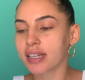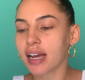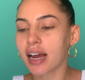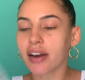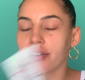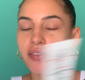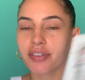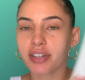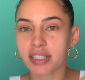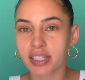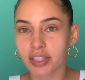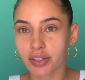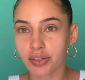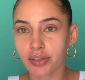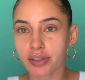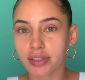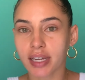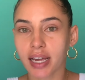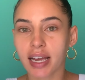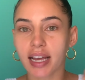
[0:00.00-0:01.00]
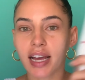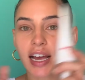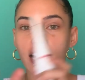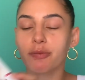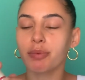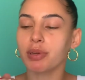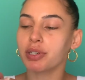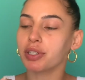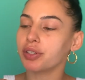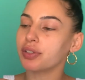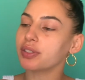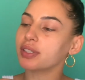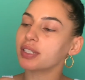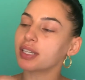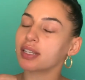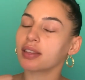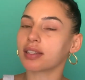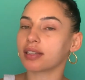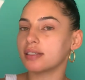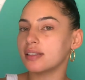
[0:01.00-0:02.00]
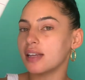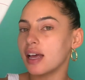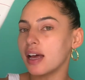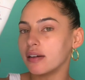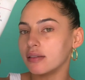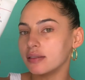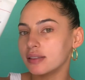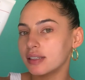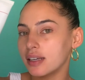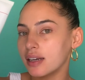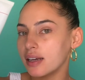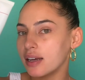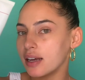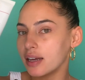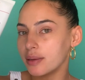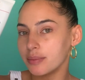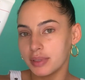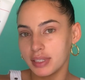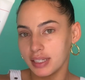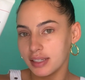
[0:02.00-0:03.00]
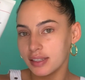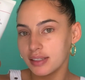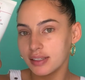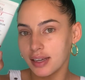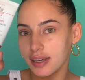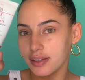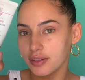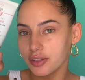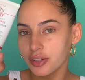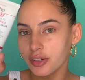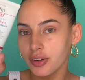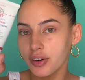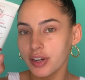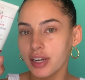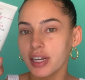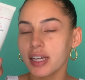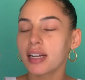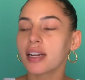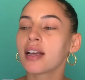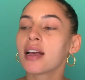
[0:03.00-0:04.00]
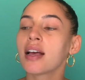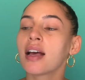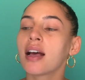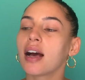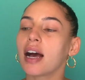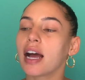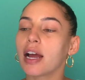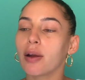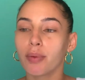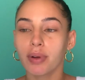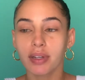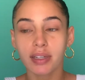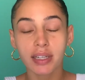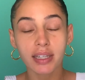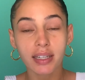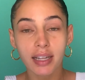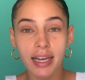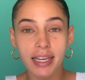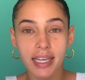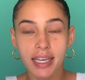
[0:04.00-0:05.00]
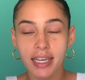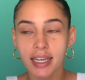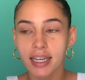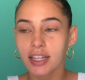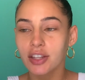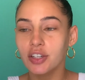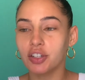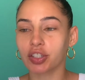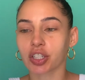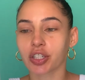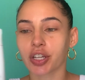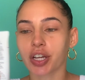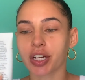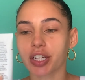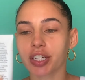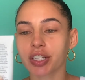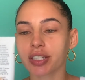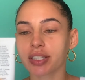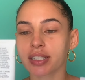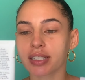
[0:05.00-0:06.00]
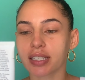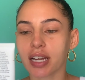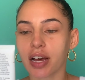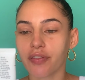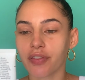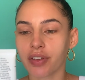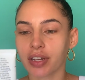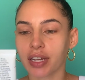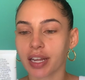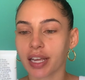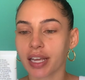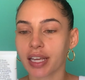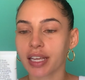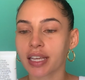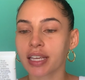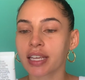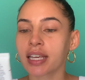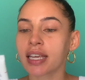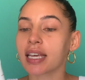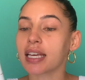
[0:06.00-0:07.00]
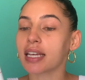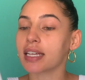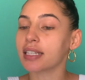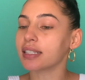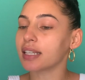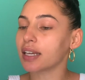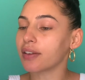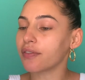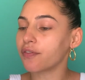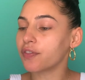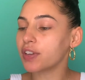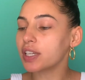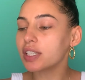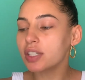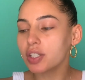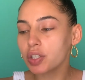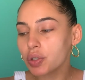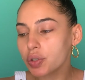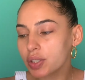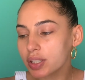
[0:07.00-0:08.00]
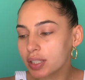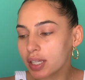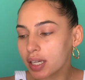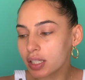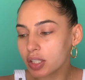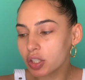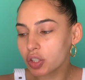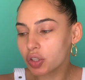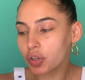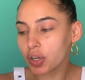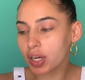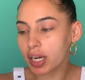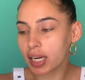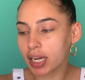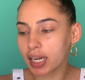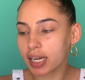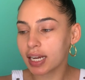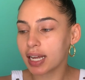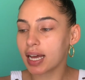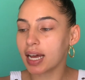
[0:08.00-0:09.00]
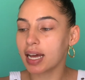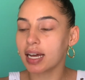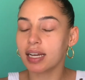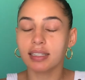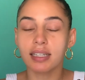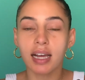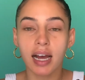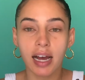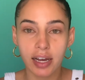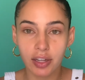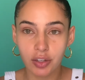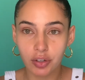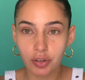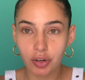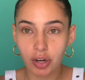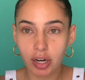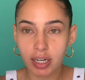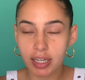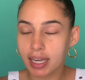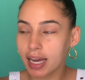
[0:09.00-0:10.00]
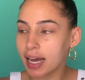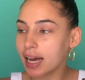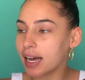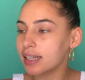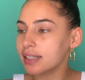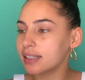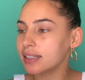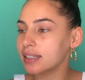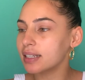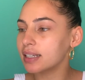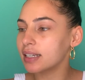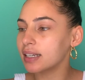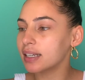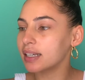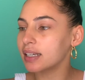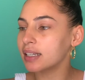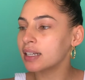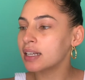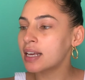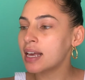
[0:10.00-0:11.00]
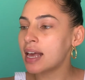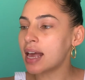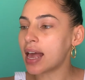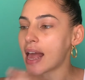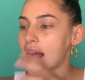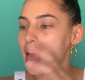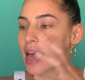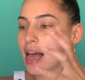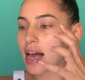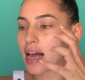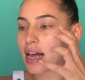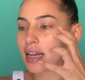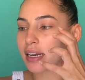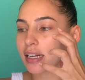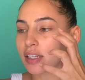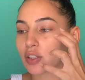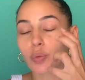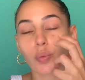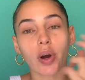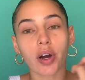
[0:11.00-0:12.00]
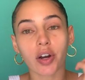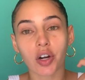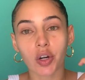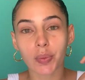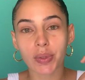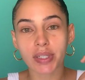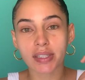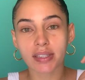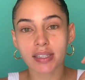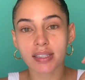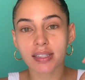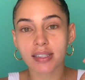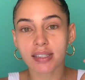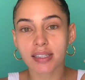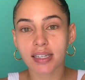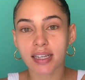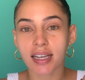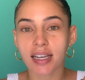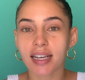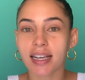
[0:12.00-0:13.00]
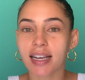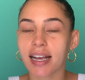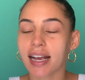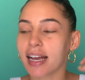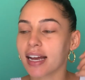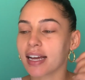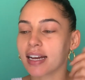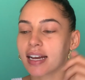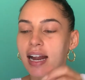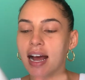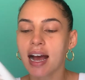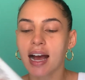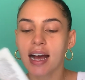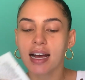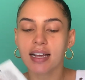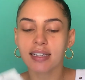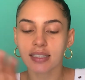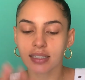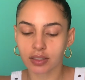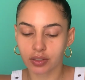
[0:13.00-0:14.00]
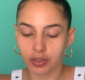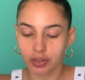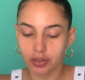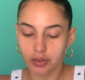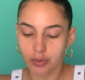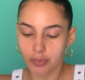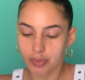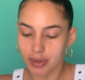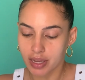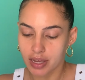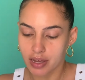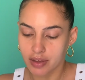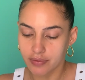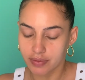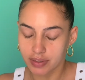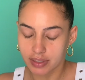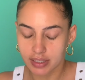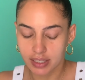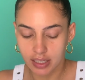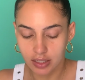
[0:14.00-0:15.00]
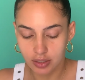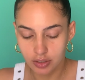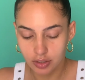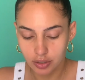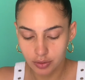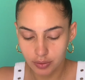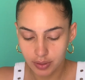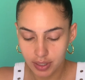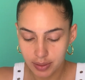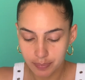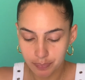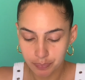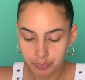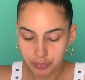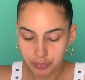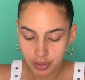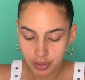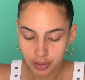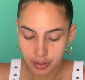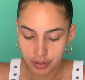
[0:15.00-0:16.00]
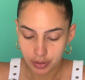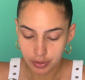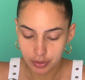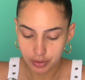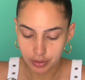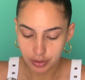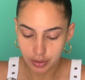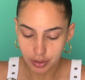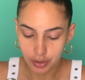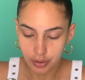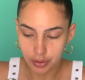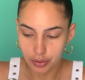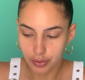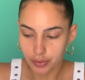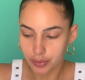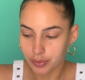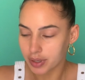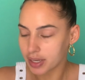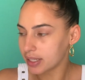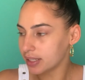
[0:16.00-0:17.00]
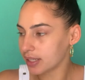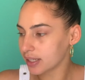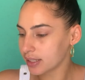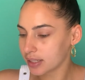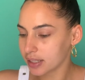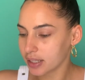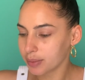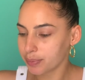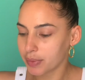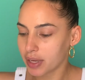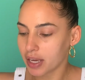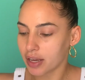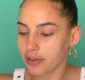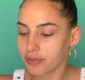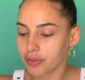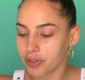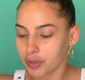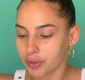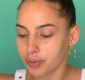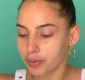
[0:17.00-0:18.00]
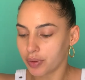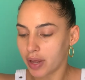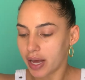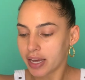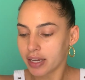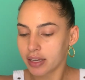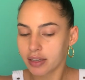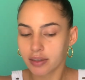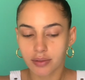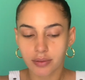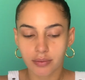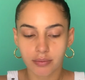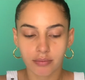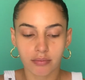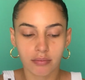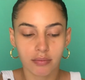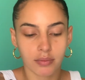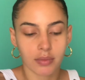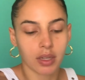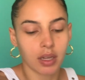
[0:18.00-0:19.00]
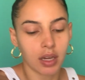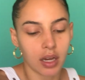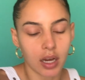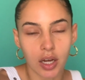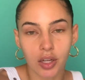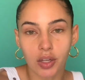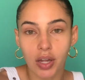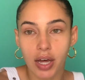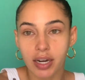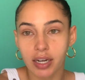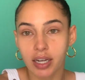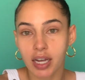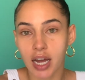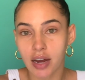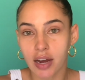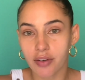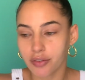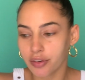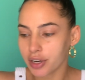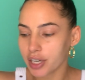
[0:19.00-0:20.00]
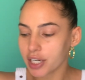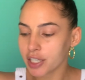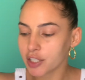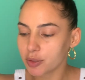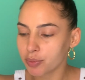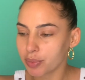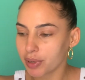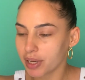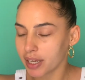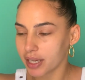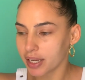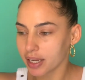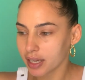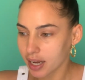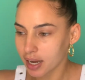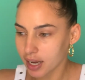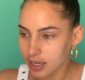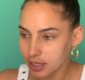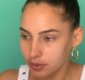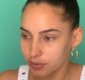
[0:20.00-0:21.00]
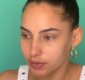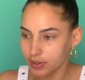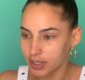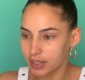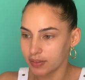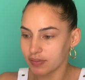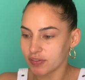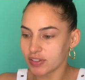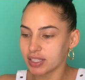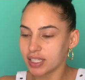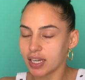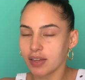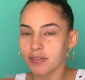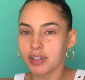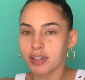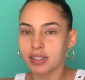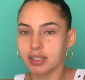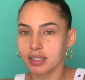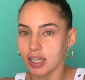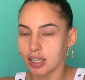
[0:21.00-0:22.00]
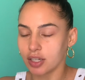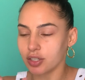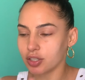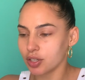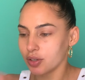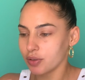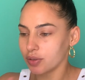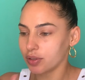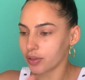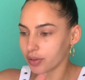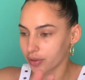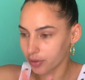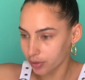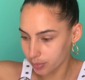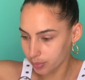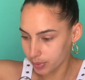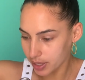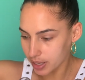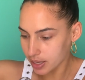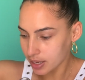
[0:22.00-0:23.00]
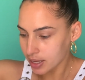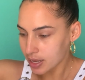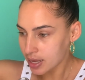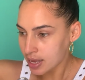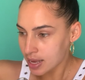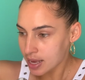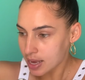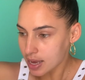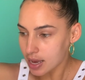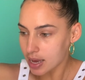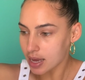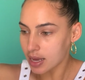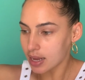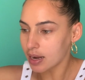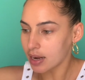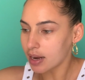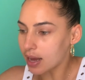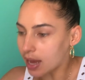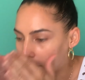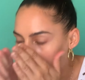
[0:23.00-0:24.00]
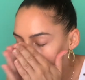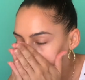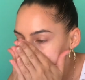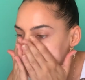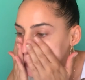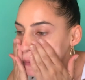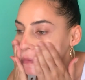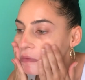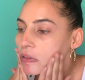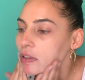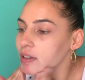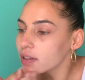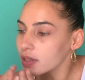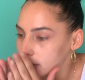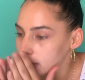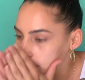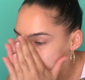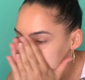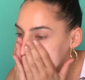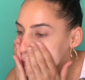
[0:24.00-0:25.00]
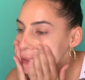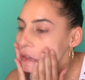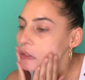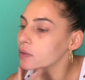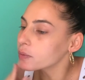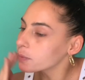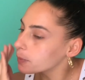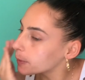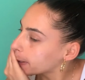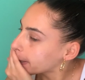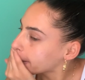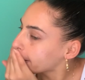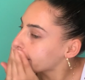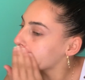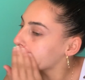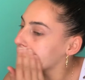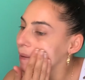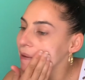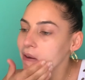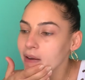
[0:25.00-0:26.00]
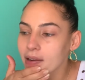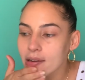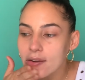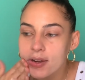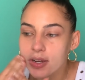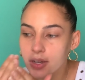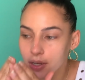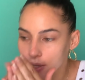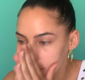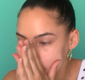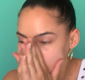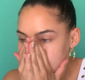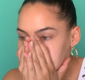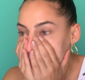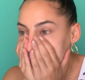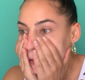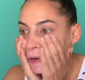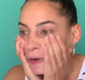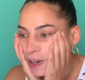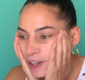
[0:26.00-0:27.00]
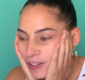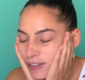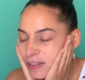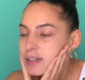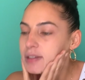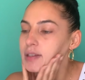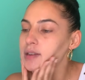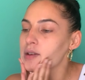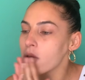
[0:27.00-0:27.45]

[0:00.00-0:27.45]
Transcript: every single day I've been using this Ulta MD sunscreen. I really like it. There's a lot of good stuff in it. It's a physical sunscreen. It has hyaluronic acid and it's water resistant and it has a little bit of a tint to it. So it doesn't give you like a lot of coverage, but it kind of evens out the skin tone a little bit. And I just feel like this is a really good choice